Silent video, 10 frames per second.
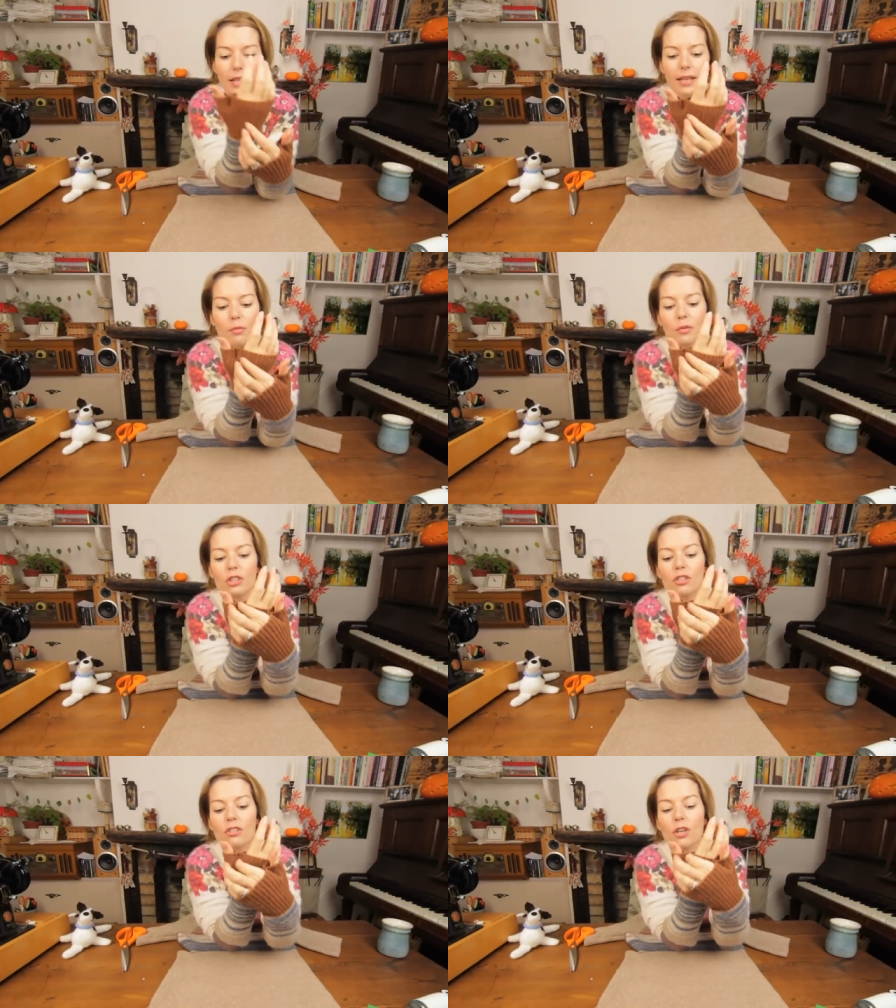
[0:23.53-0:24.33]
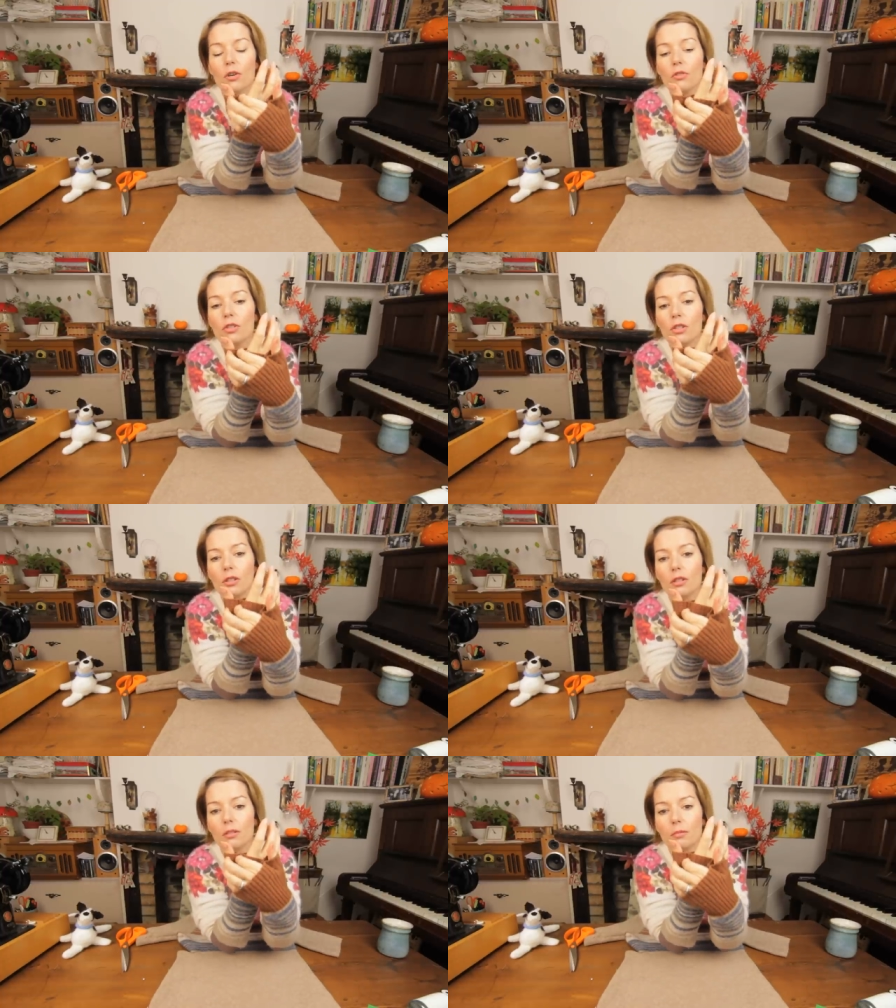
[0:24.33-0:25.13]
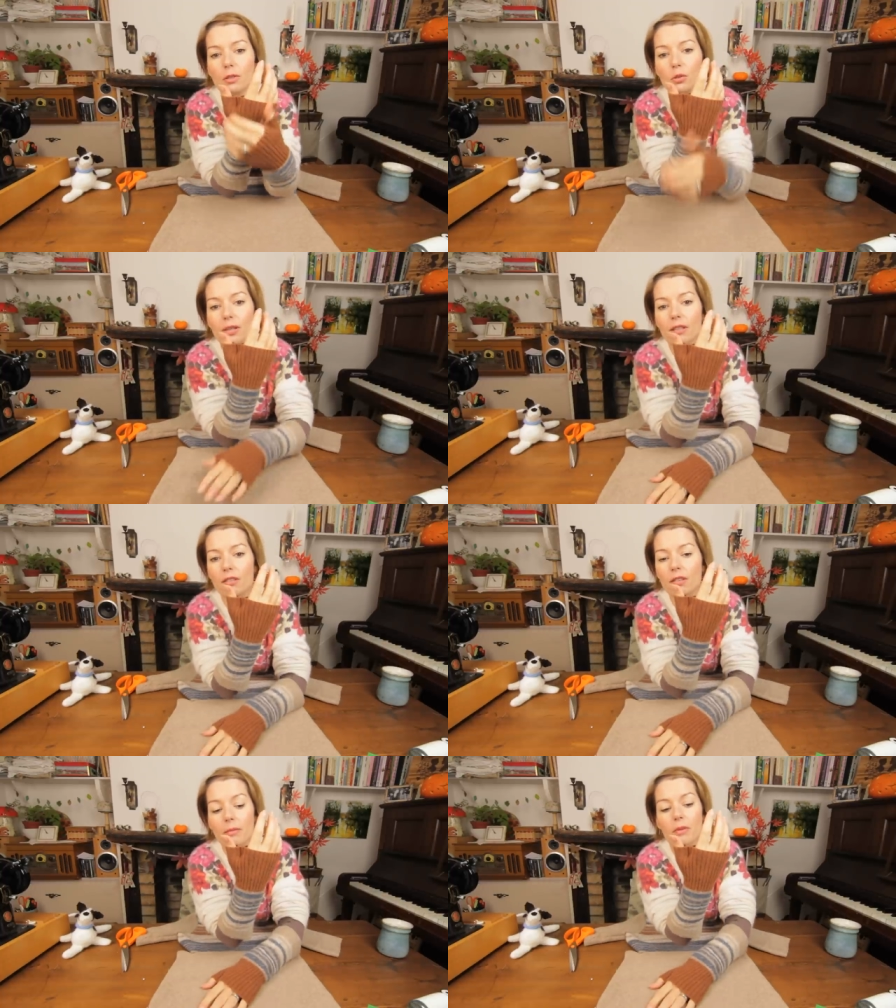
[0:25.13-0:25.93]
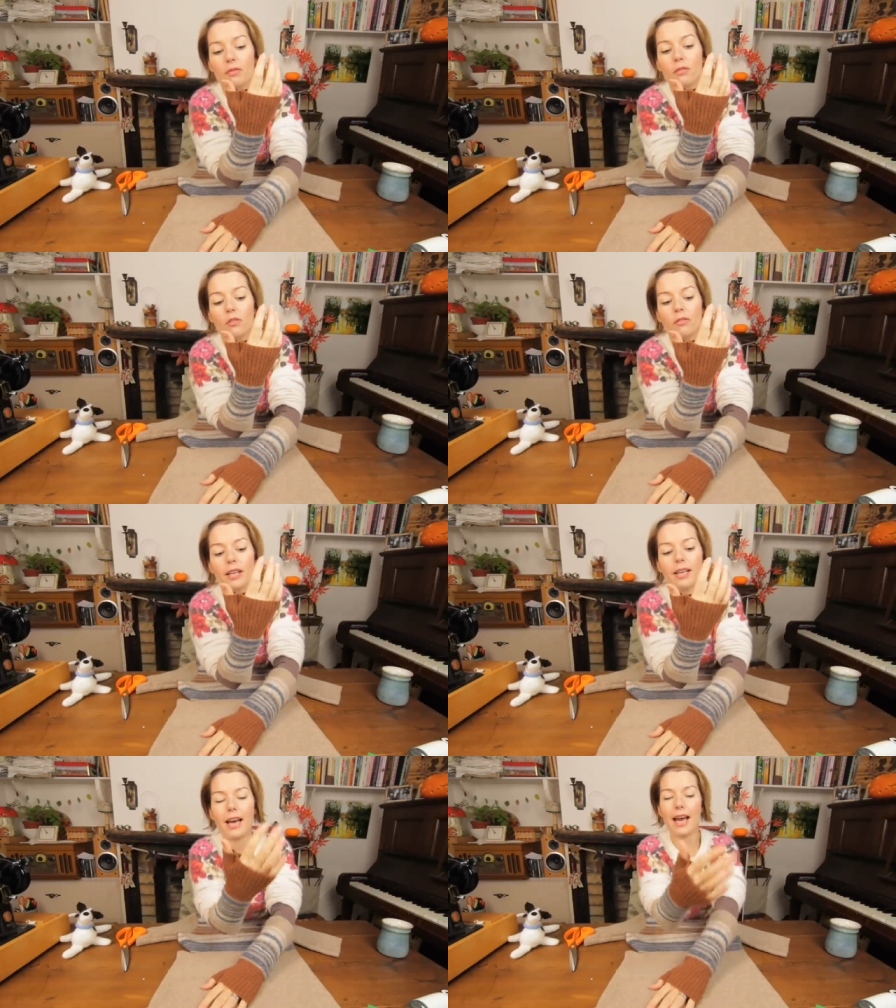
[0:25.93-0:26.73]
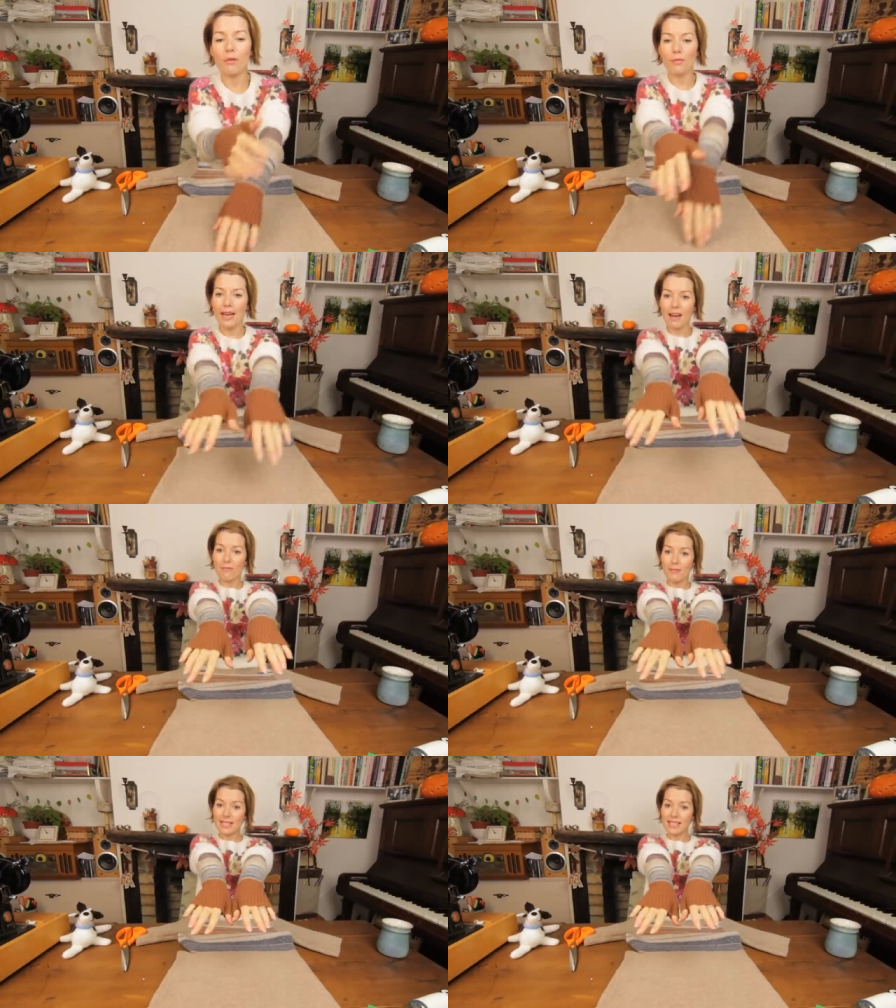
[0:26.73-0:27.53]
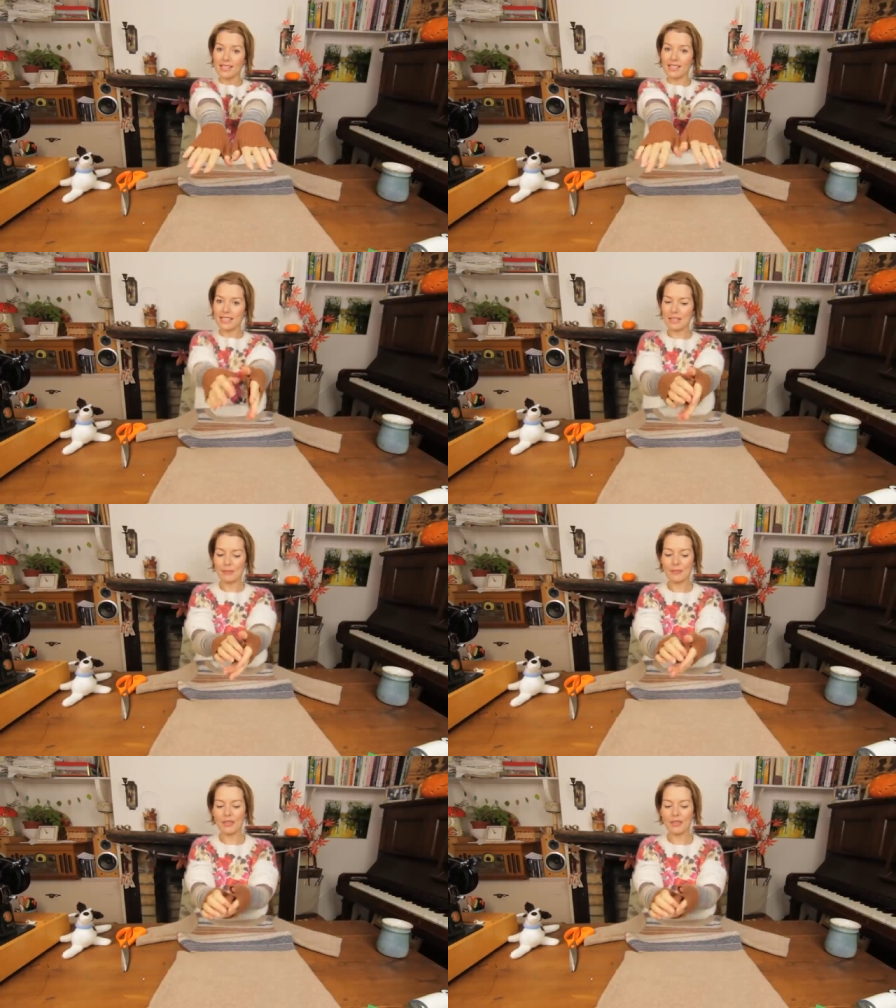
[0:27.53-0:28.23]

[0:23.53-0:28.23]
Then we just sewed between the thumb and the forefinger and we have mittens.